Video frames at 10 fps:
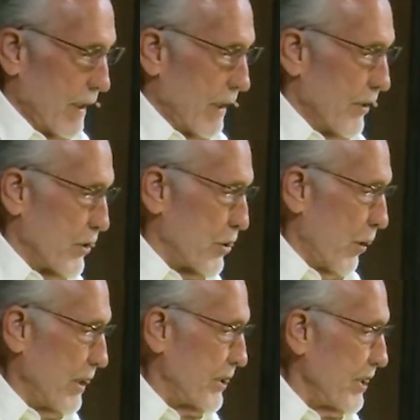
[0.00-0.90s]
The
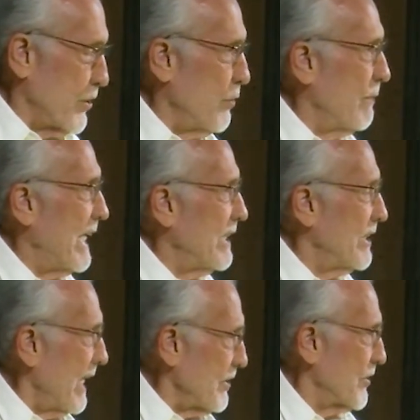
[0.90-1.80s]
choices you made
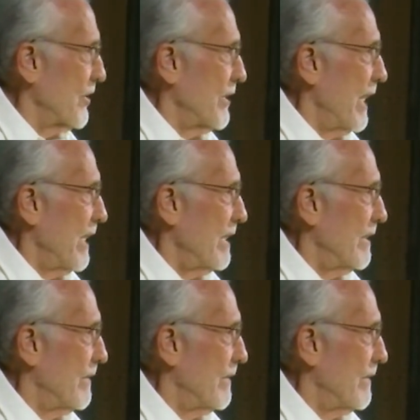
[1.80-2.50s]
yesterday